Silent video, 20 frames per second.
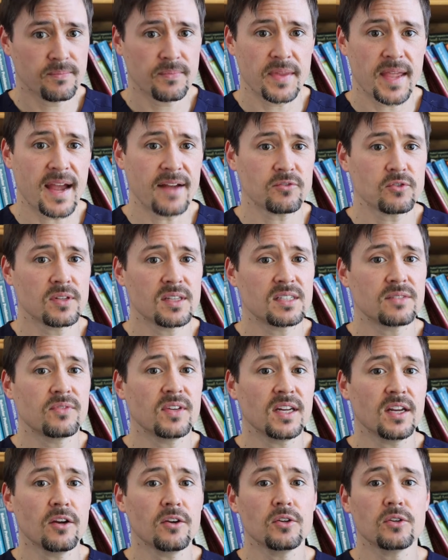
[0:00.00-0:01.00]
After this
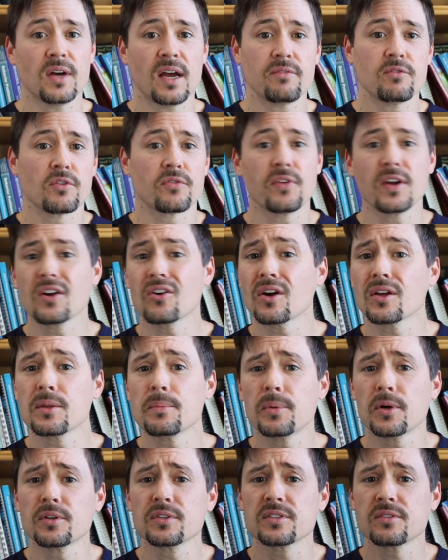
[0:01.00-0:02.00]
video, you'll have your finger on the
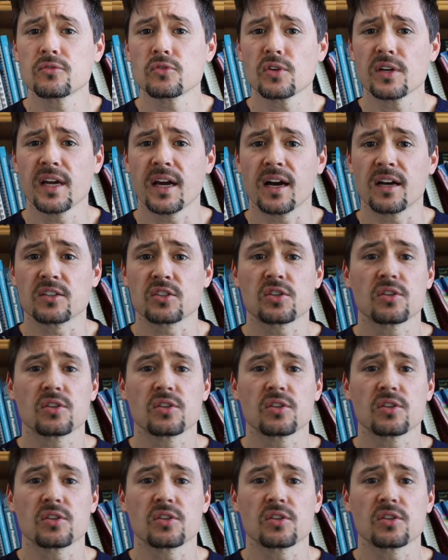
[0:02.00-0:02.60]
pulse of triage,